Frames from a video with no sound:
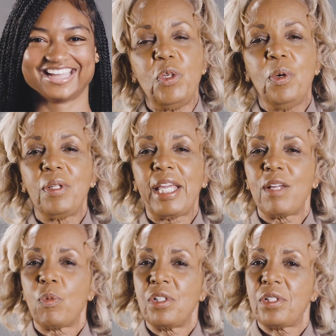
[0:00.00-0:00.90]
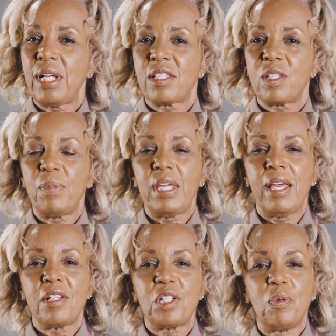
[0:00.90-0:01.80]
you only had one chance to be
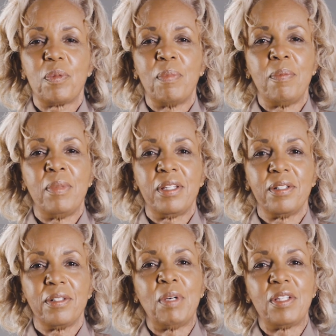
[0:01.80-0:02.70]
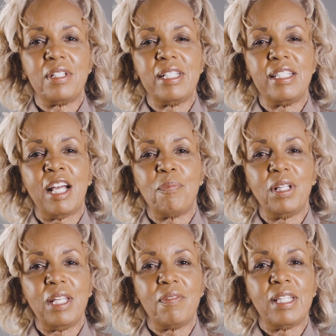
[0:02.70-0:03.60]
ashy with my mother. My mother did not
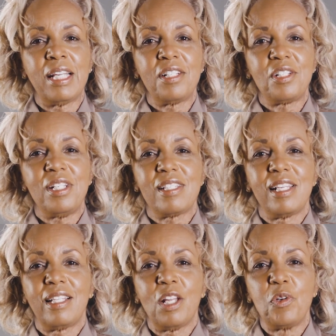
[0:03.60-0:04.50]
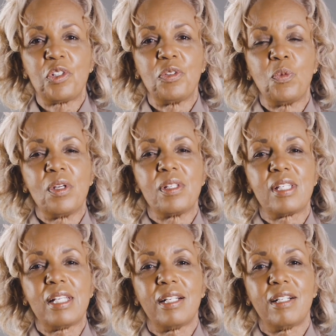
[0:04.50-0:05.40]
believe in that. She said lotion was
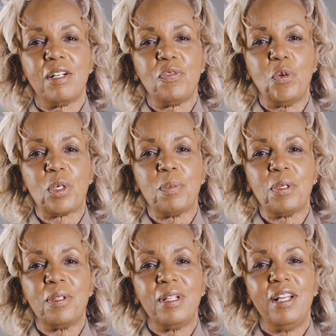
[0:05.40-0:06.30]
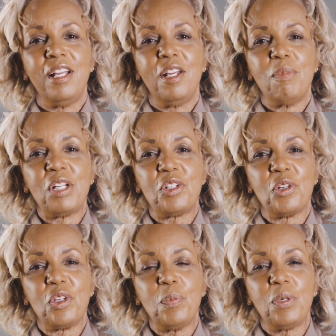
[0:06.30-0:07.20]
uh, affordable. Make sure
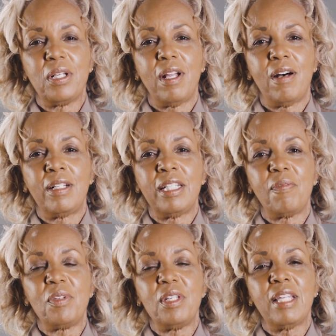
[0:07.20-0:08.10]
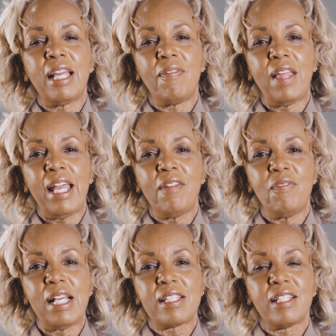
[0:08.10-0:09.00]
you put it on, and if you didn't have that,
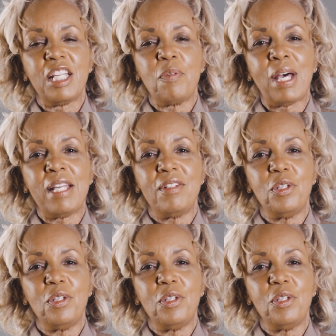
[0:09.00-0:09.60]
Vaseline might